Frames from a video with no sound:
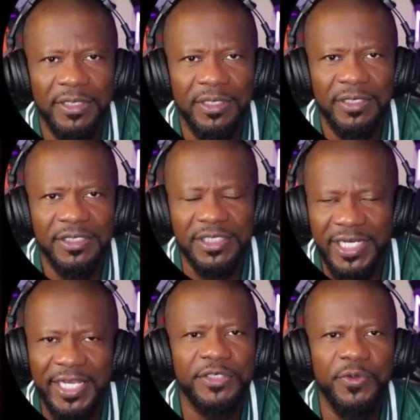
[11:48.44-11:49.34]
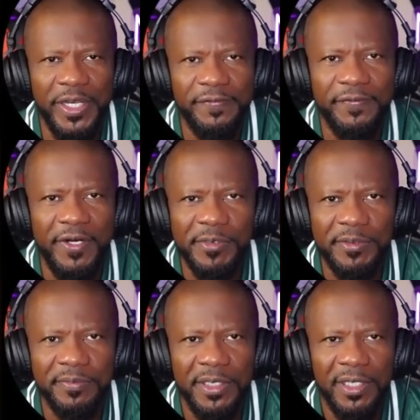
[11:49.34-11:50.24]
snatched away from them.
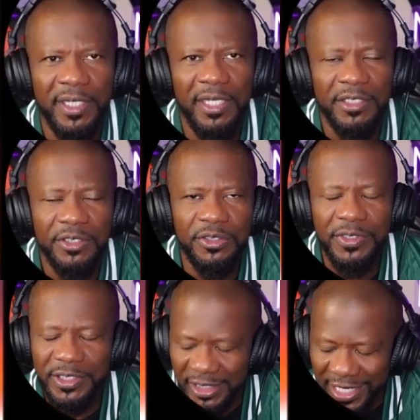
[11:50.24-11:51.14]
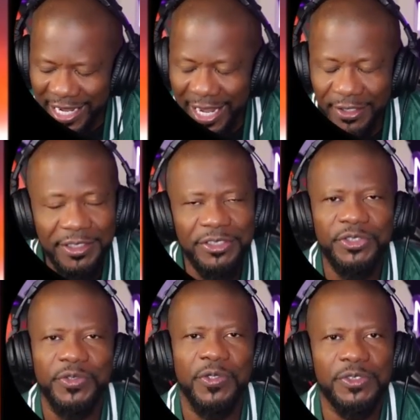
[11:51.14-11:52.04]
You get out of
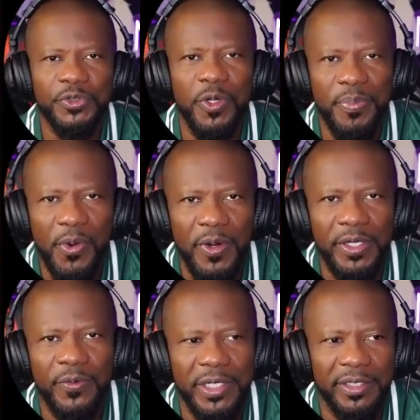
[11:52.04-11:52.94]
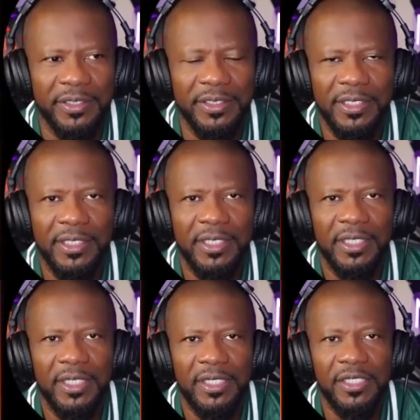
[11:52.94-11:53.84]
control to a point where
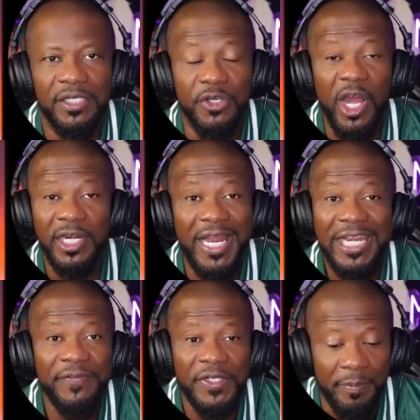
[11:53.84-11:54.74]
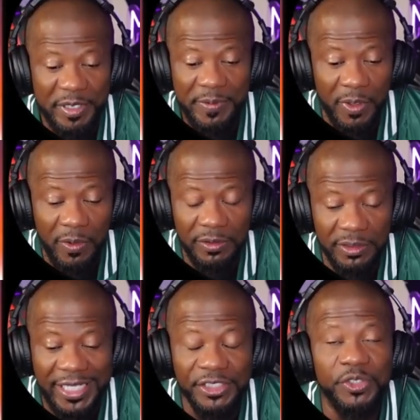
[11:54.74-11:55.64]
not not even the people
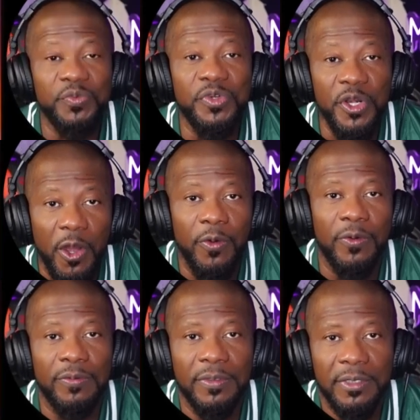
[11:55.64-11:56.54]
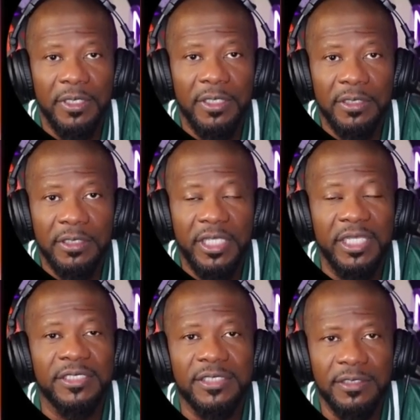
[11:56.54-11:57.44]
that you know can
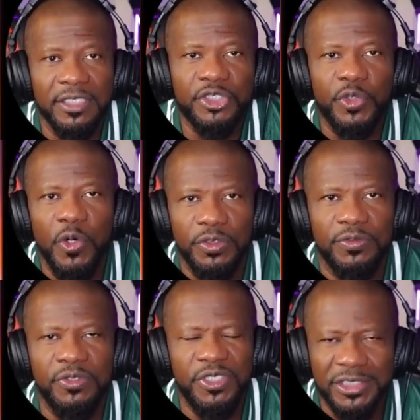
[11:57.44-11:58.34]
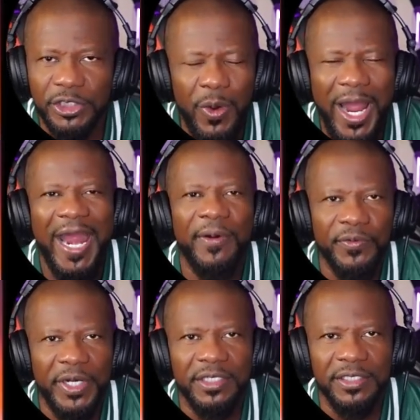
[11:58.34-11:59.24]
control you. You are just so
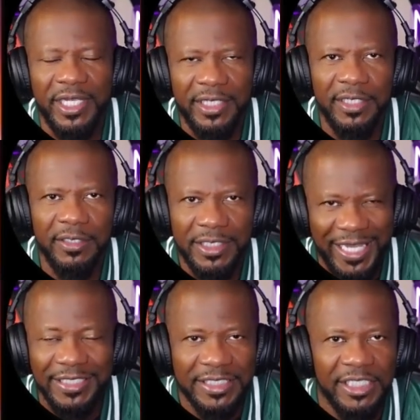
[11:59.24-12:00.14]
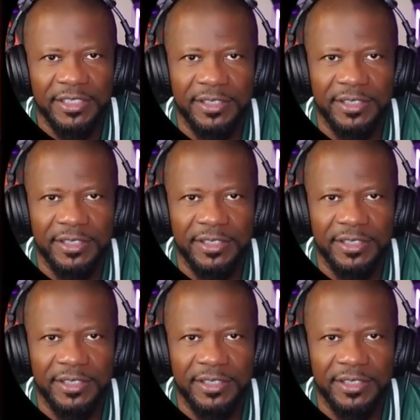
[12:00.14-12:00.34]
irate like this